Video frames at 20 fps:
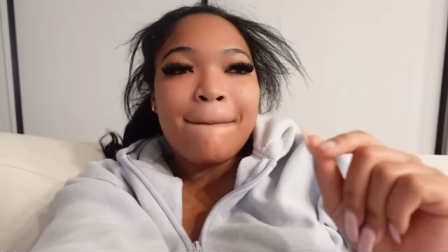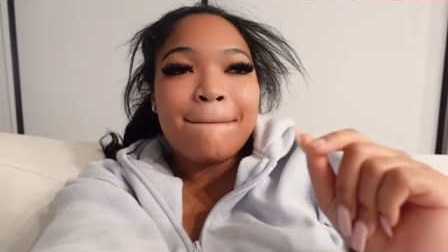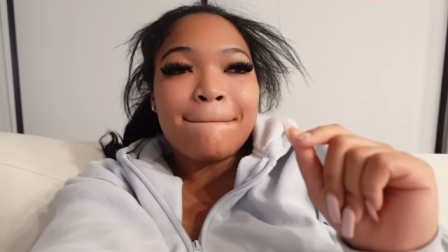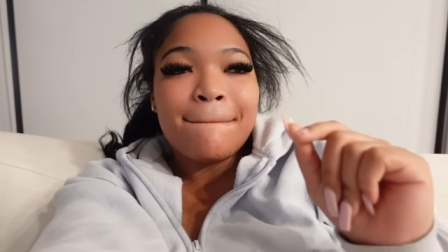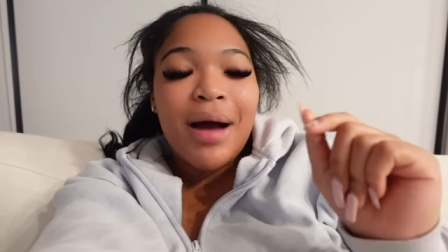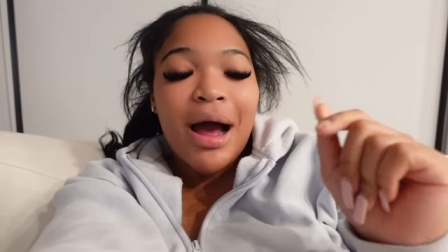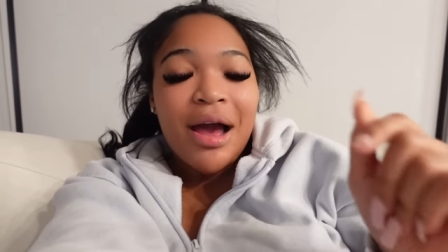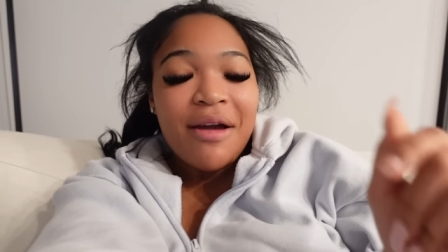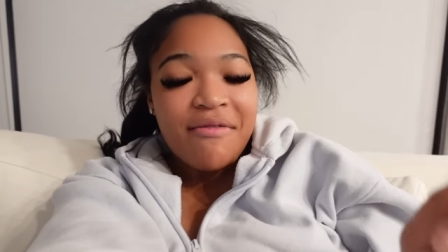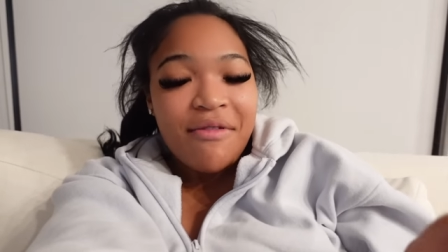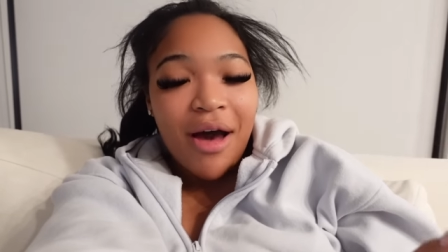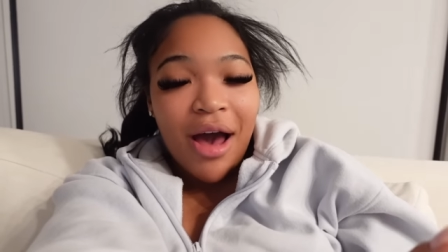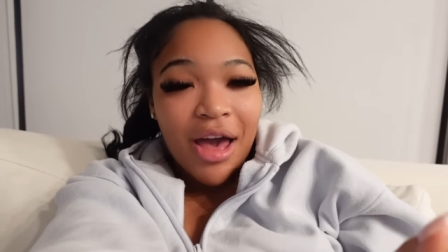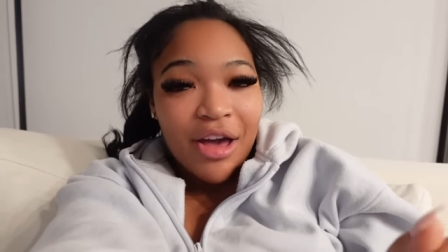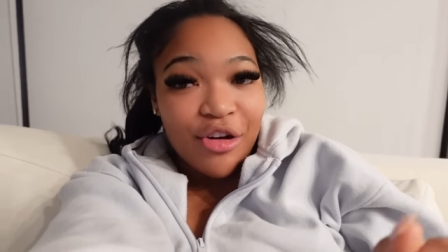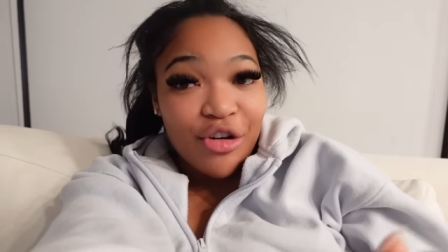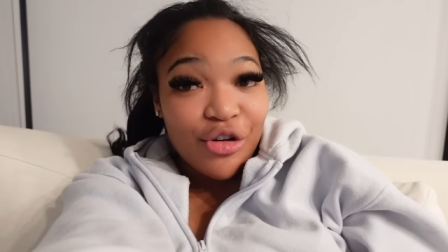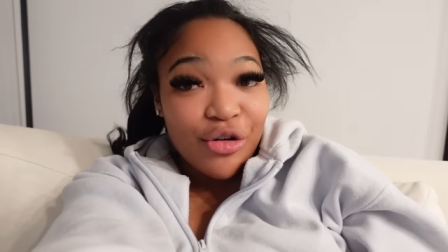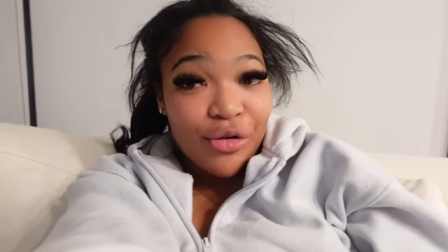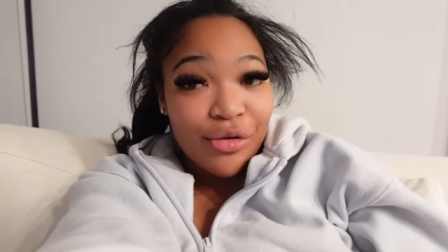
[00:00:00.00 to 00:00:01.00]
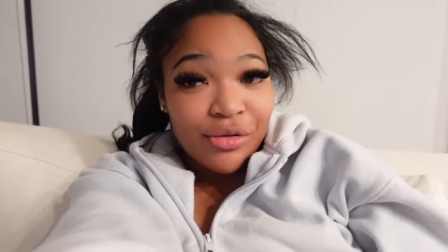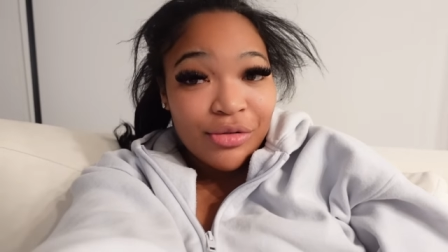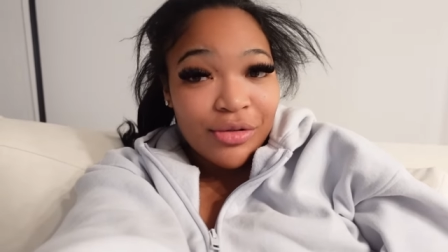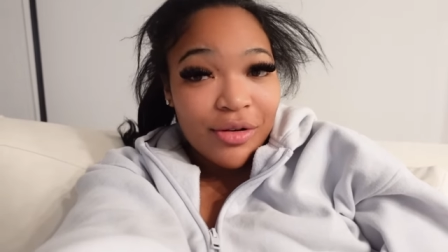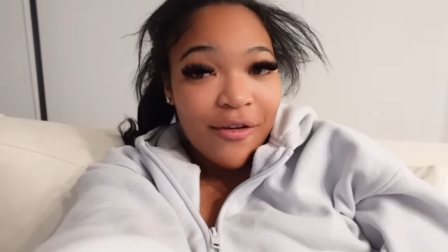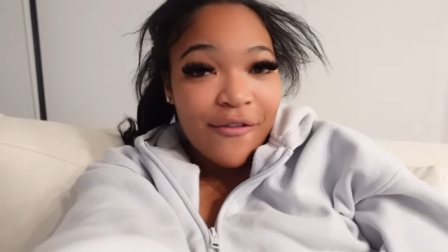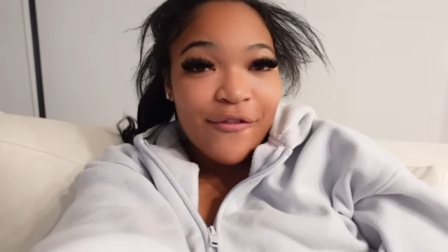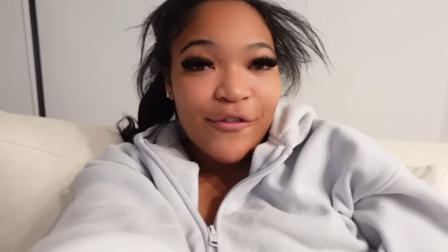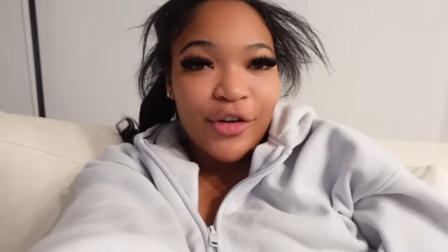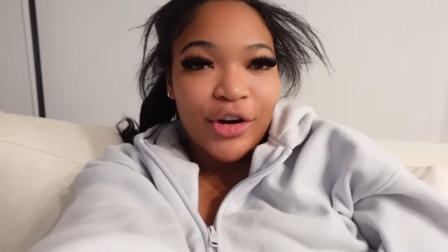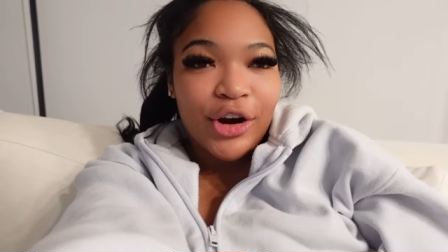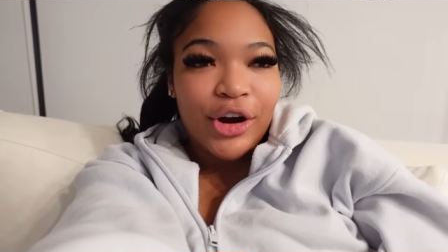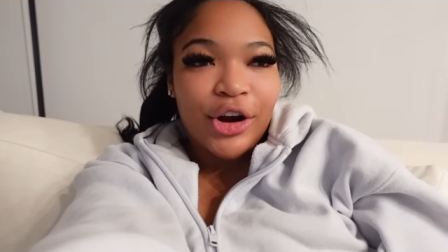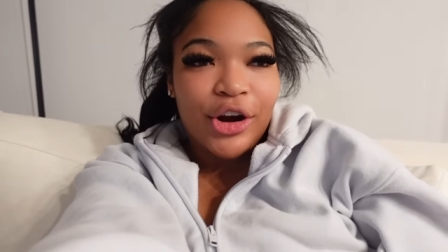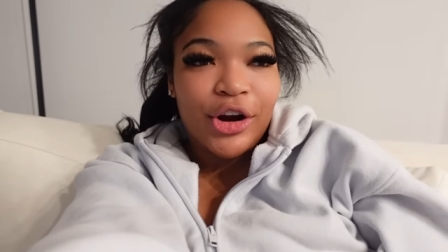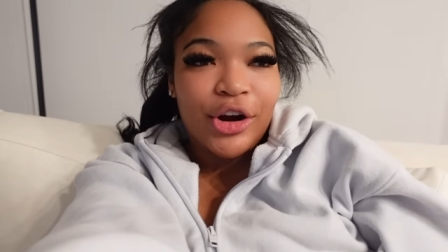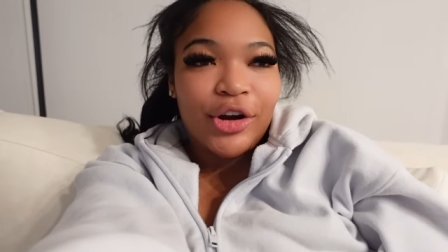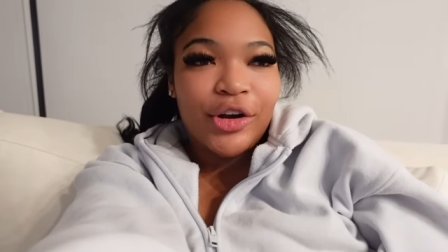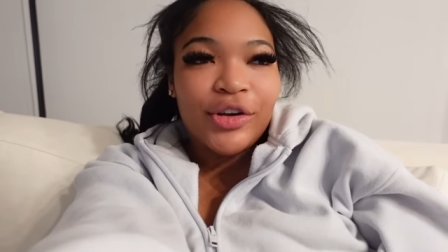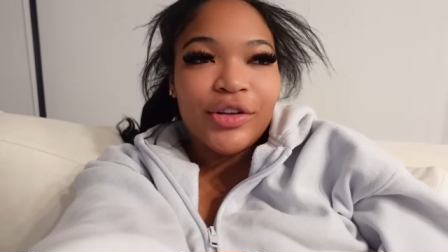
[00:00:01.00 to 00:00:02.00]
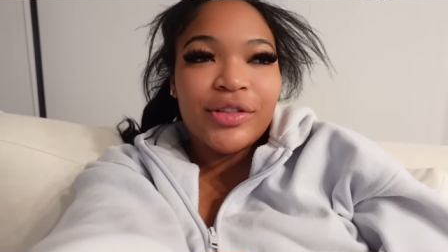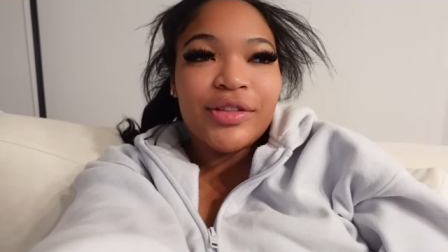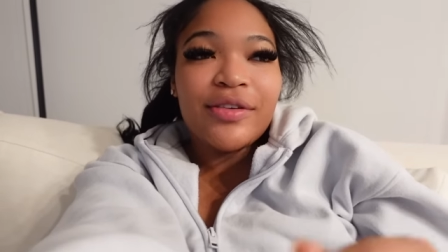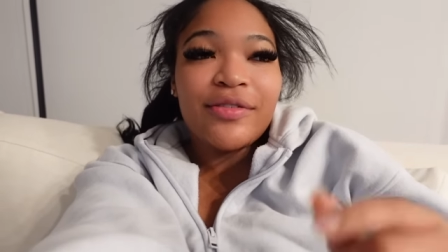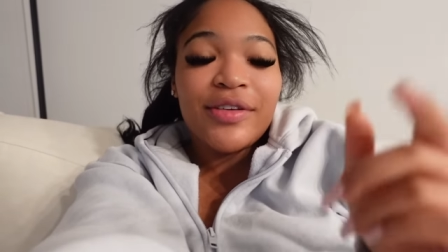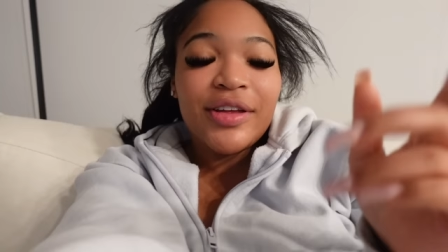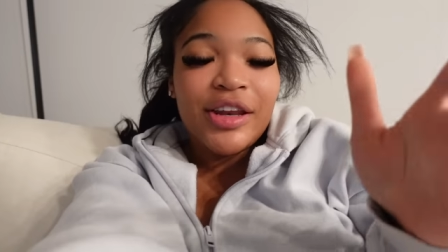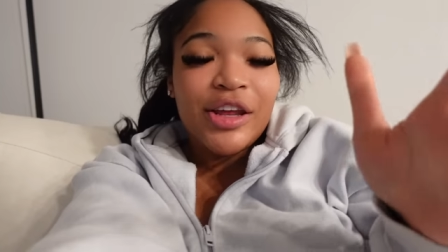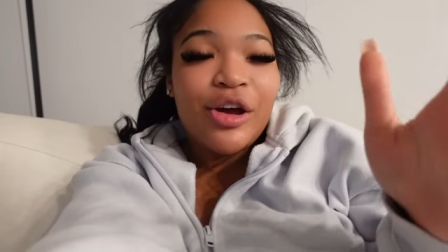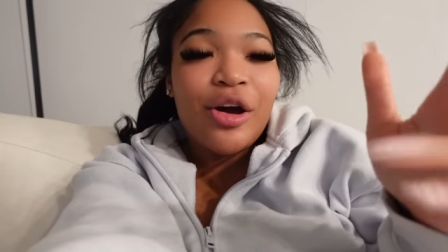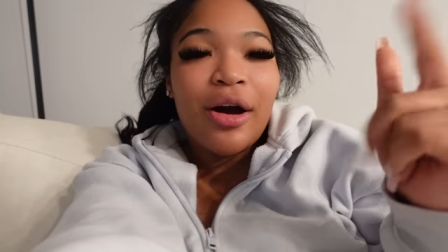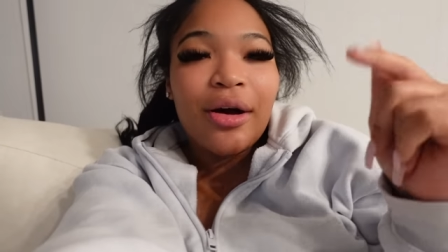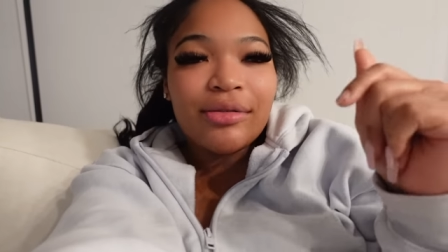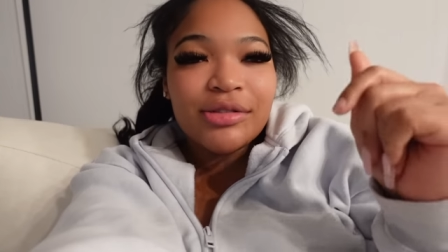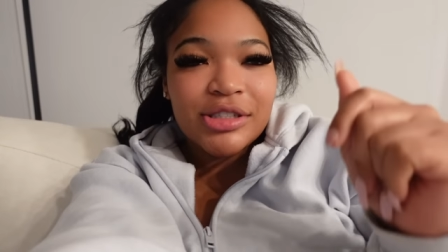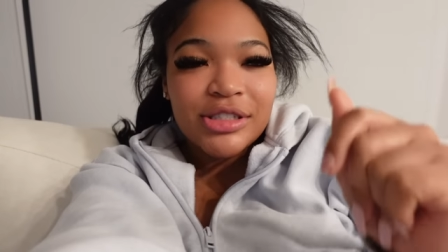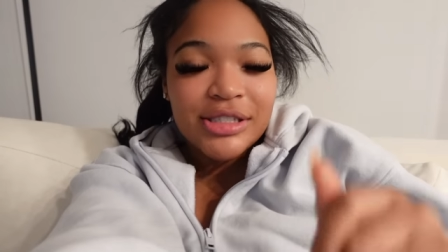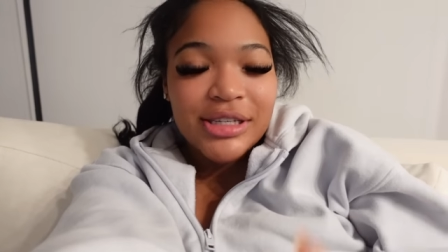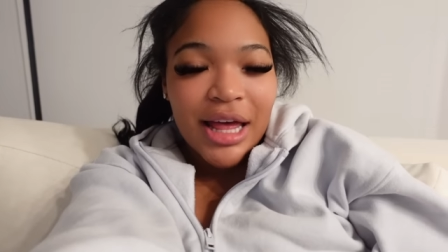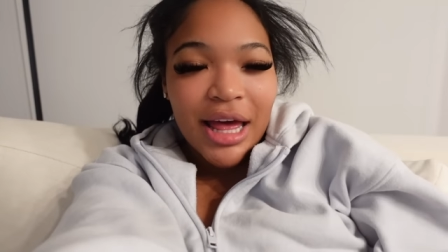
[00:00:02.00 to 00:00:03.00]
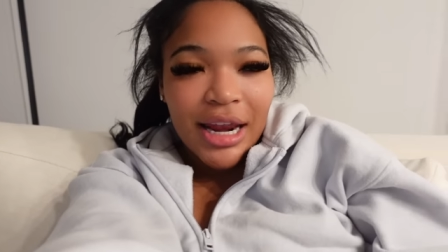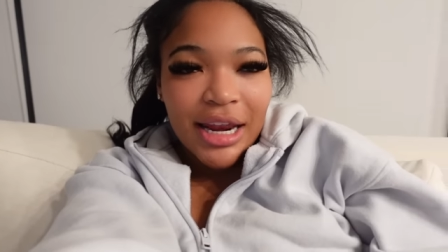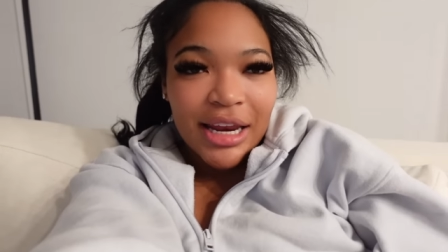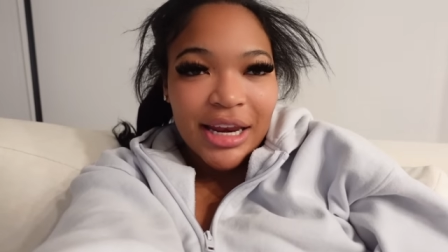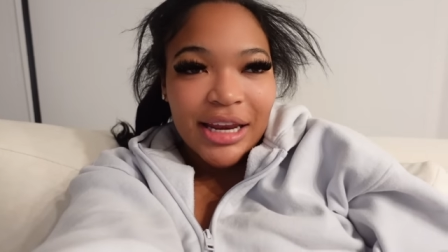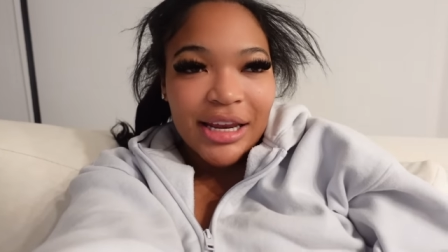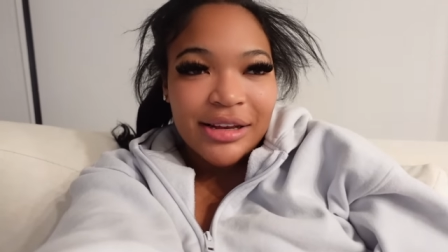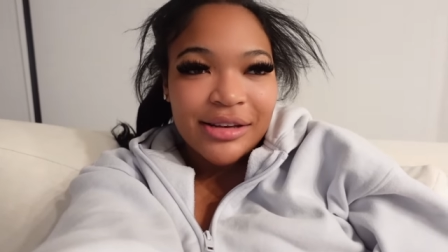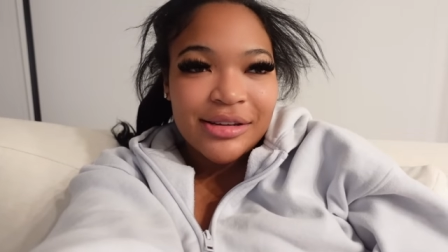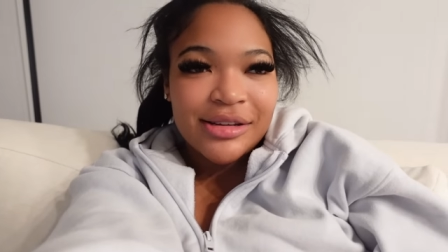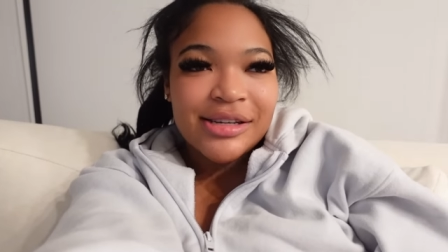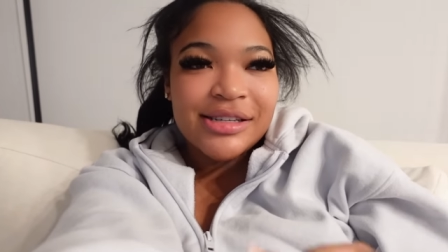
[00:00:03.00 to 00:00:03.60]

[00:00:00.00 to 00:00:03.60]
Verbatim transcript: my file for the video I was just editing